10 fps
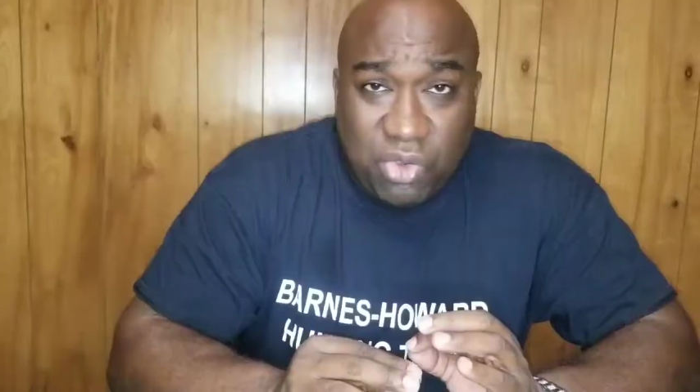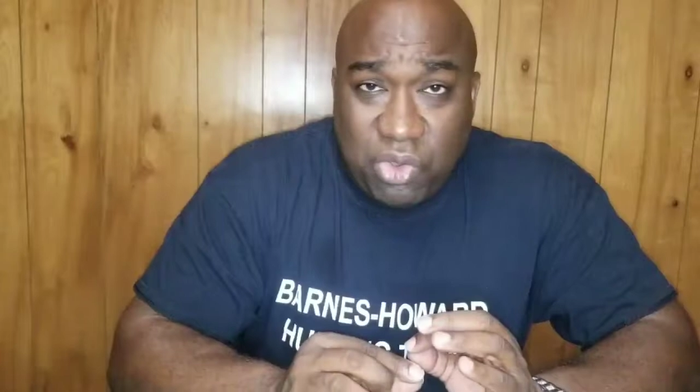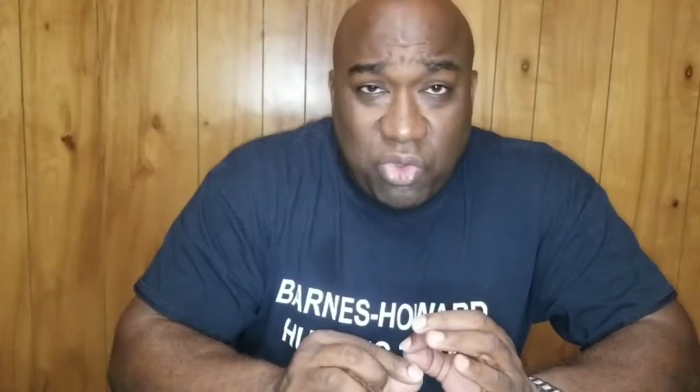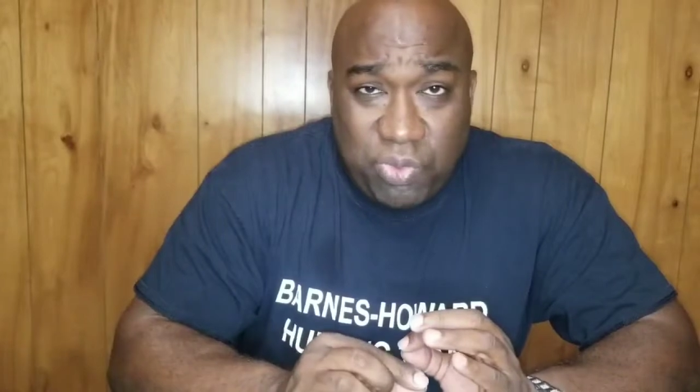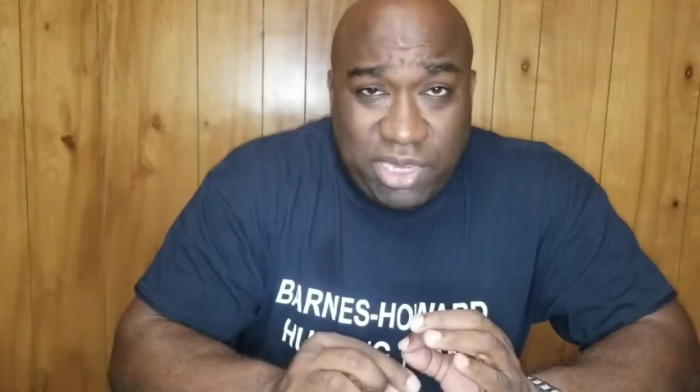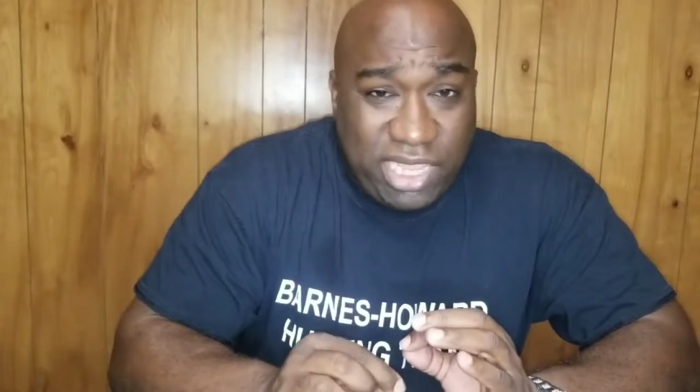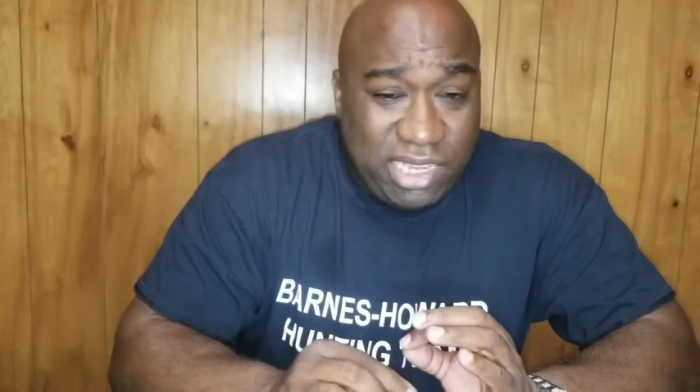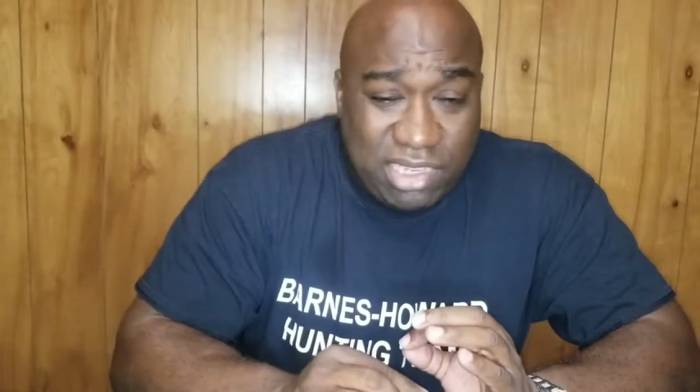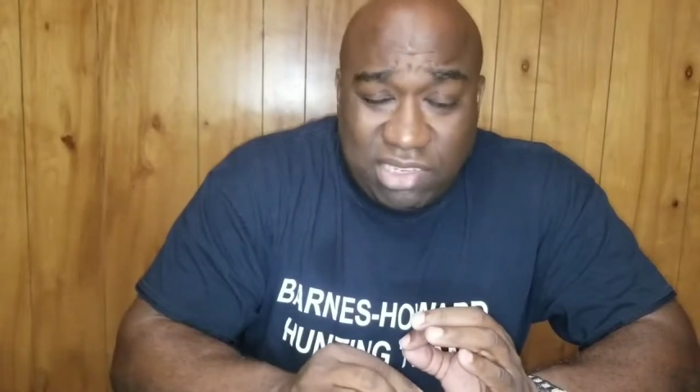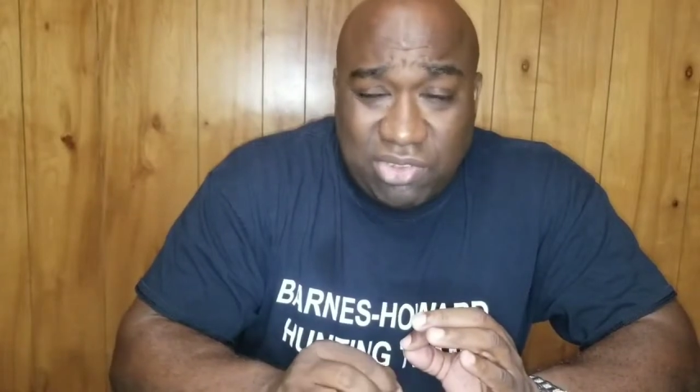lube in that
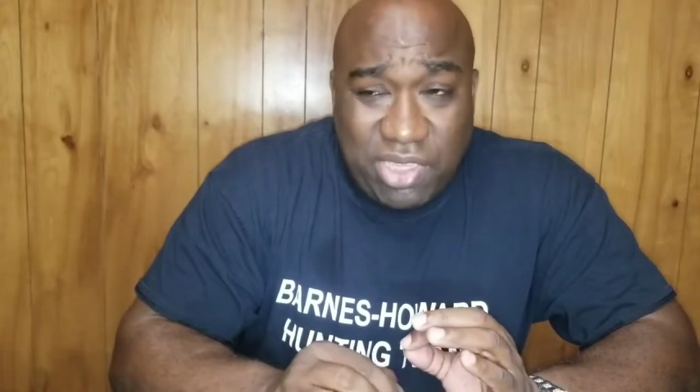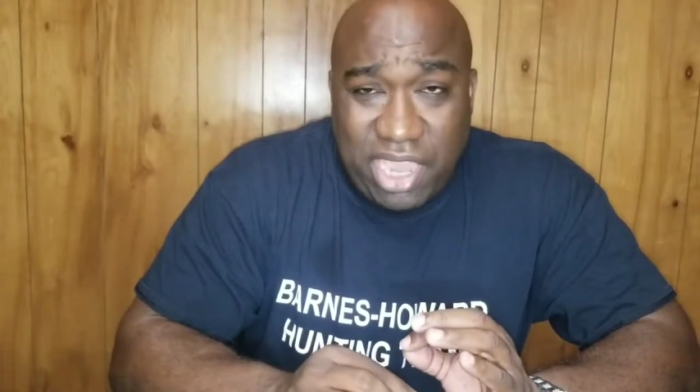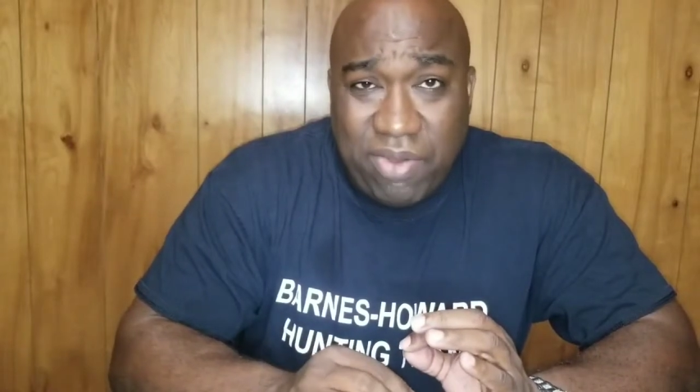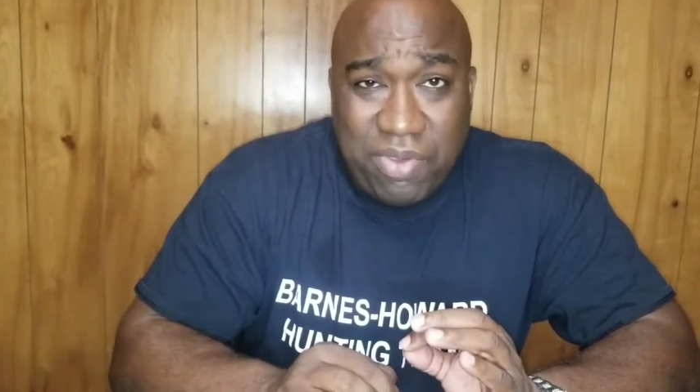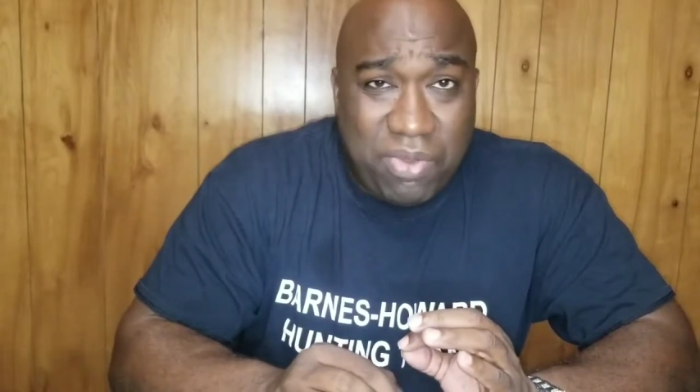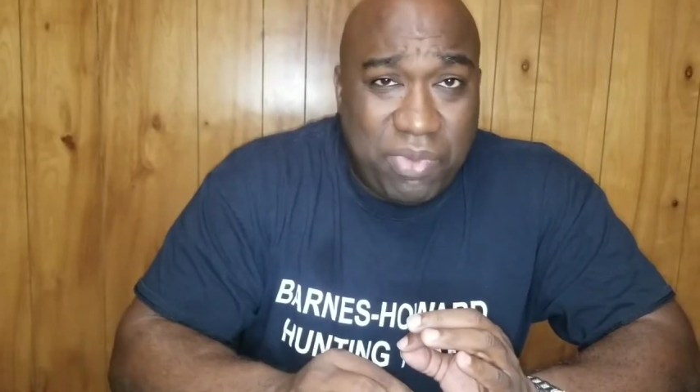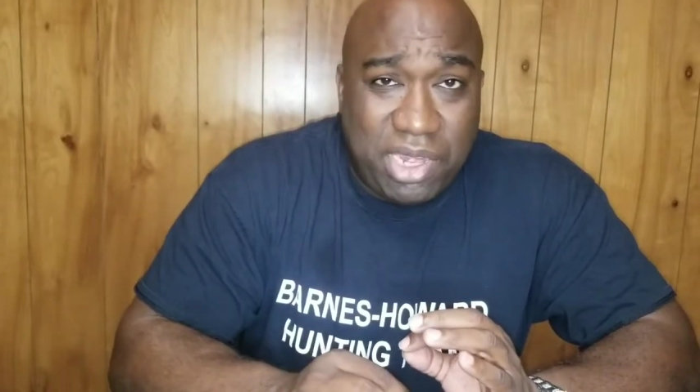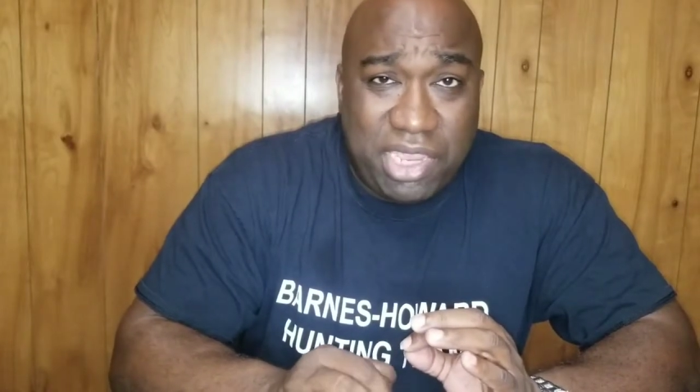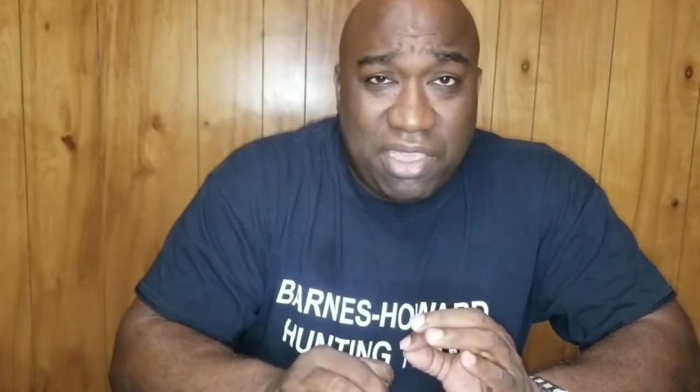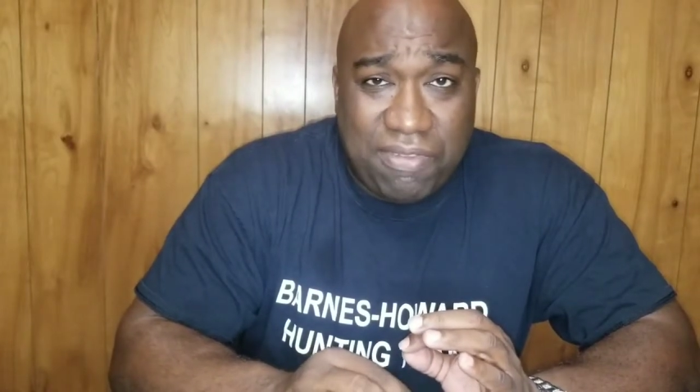little area where the